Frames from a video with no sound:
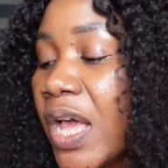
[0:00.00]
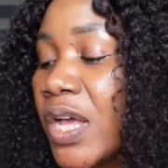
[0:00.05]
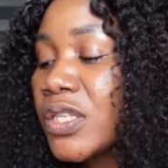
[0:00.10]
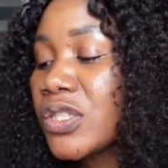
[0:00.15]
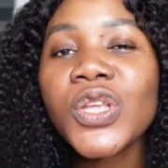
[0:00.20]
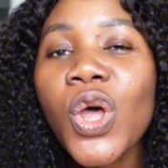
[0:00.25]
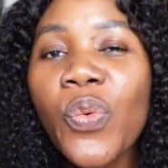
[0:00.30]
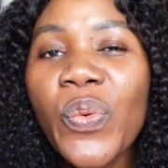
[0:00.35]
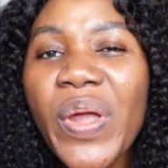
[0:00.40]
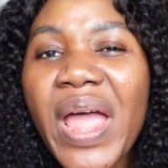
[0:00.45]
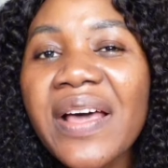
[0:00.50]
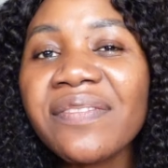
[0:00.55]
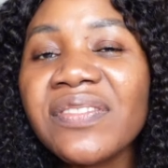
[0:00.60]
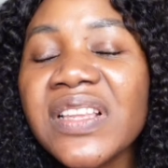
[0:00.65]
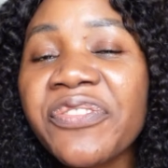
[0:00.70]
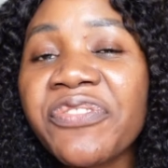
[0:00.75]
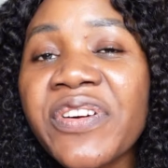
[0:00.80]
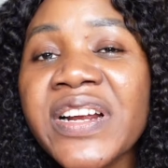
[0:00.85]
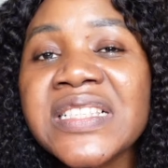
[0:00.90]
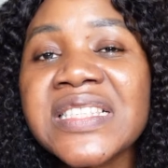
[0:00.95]
So we have
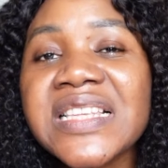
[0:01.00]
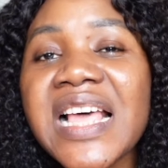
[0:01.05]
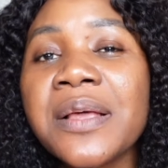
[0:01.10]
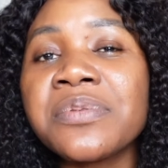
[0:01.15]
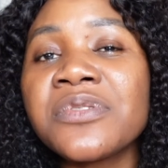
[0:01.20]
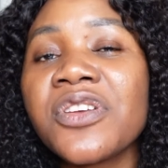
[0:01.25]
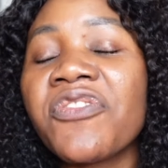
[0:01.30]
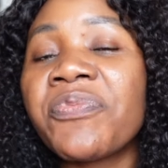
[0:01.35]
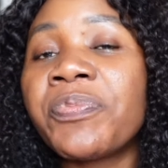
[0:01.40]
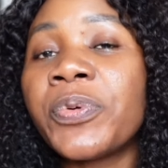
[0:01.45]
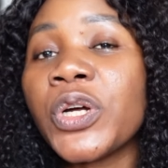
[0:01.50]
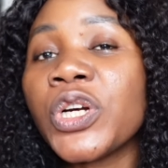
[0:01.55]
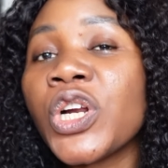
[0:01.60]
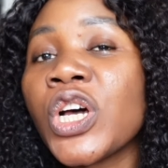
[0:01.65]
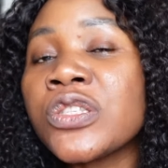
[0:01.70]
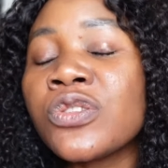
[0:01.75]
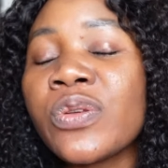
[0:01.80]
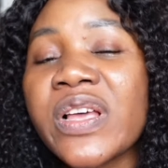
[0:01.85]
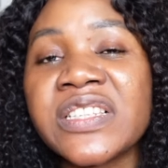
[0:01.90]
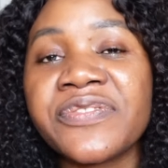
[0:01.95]
different types of
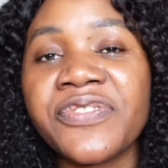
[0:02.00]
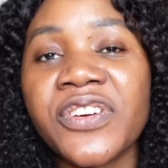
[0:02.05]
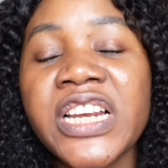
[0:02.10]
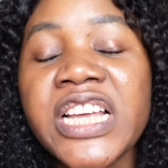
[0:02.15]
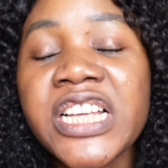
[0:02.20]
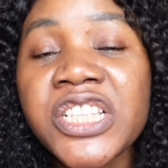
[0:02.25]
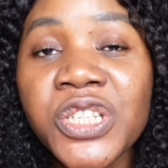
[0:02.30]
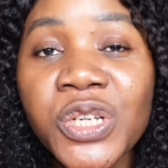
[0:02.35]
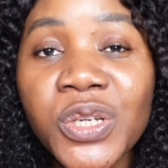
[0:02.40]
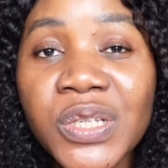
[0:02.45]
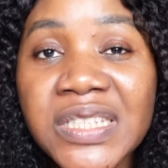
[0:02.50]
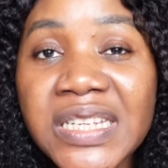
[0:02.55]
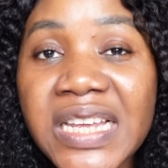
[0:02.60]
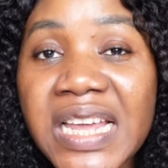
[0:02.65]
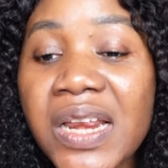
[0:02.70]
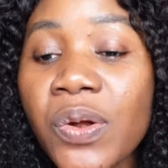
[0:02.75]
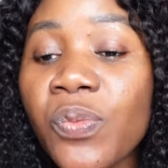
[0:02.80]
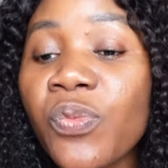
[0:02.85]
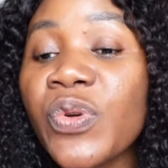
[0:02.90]
products to exfoliate your skin,